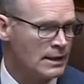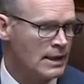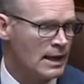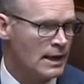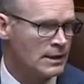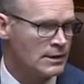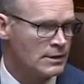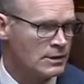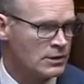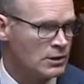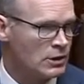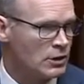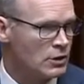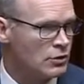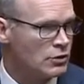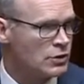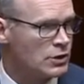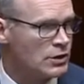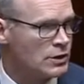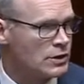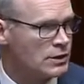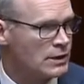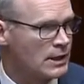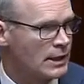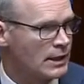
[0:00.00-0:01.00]

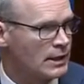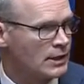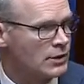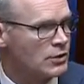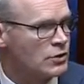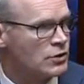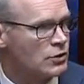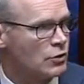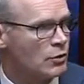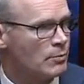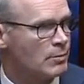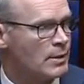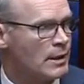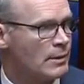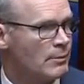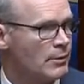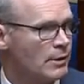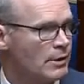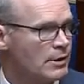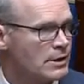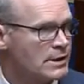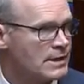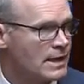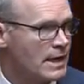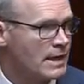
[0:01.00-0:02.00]
solutions that can ensure people
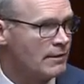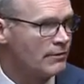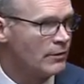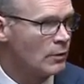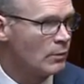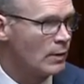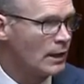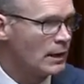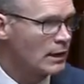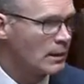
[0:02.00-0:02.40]
are safe and welcome